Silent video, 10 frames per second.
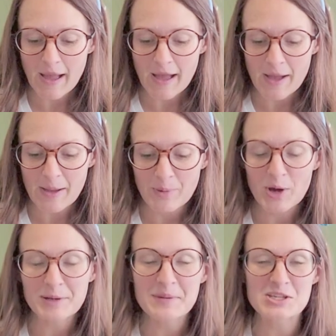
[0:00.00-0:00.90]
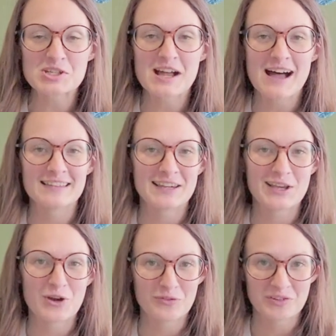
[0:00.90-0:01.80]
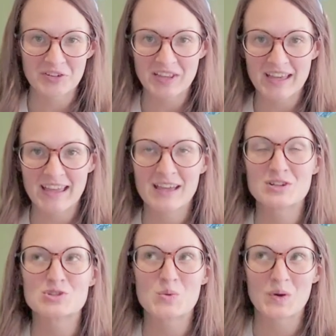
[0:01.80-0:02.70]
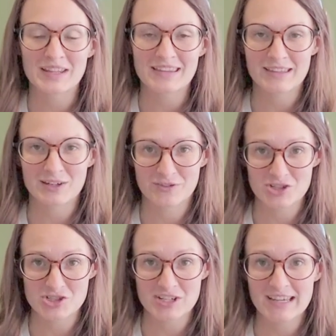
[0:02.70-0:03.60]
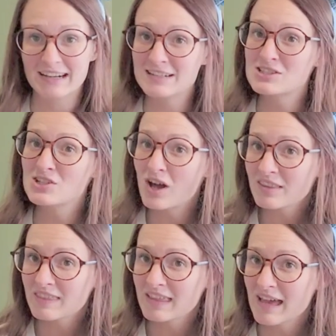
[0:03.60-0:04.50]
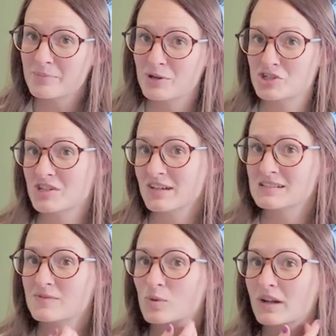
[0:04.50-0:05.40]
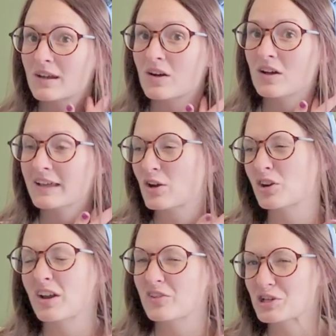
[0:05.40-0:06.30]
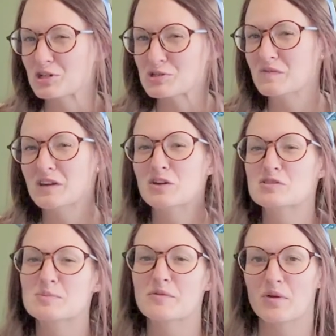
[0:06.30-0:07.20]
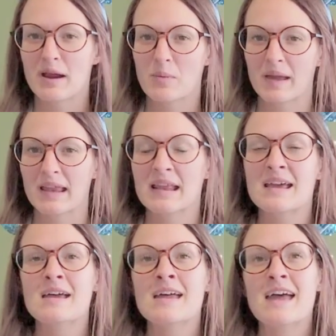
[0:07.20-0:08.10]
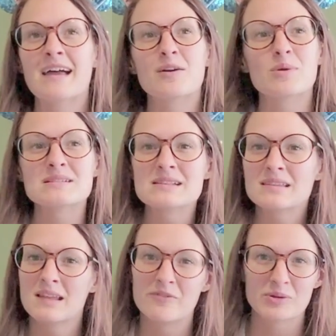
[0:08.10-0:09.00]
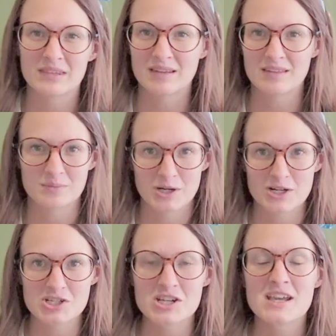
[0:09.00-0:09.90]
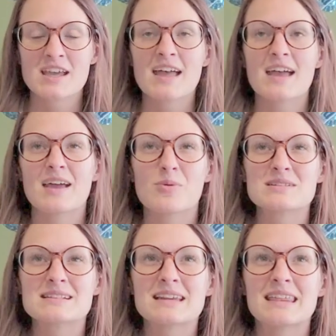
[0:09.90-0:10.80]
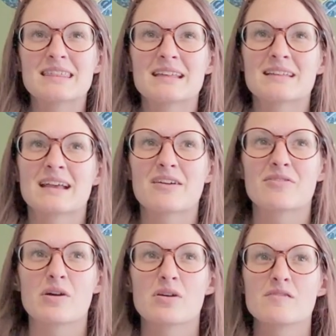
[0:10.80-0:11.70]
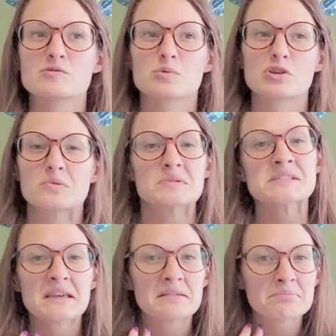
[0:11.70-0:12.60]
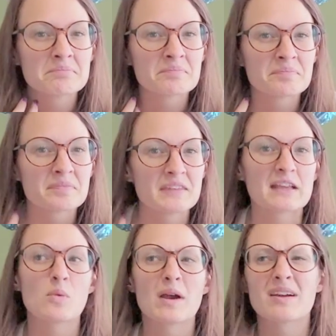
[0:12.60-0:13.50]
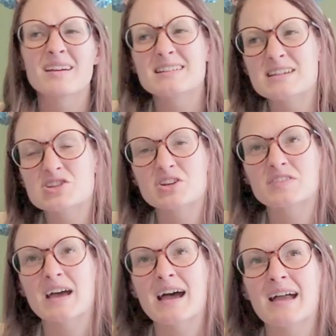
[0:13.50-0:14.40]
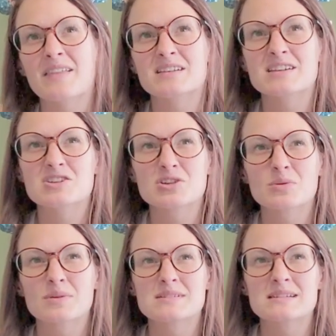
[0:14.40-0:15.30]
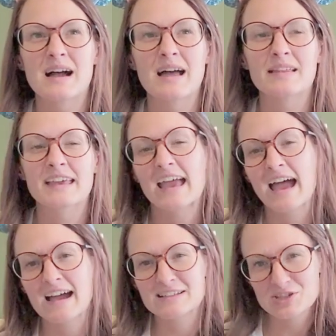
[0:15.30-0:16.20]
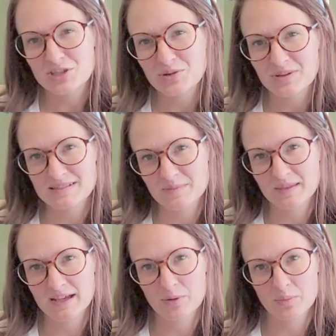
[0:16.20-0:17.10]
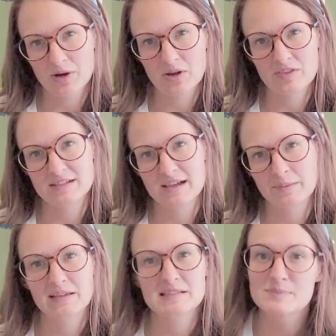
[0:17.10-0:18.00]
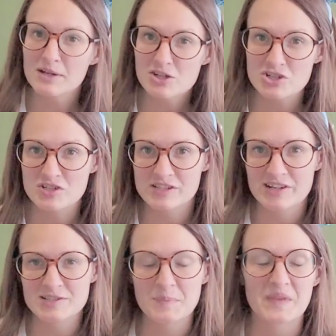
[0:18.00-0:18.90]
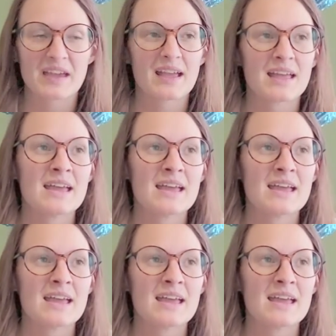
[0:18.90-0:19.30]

um, Haunted Mansion Holiday Overlay 20th anniversary. And I saw that they had merchandise for it, like on other YouTube videos before I went. And I wasn't in love with any of the merch. It wasn't anything like I felt comfortable using, like wearing a t-shirt that had it. The t-shirt was not like as cute as something I would wear all the time, like a spirit jersey or something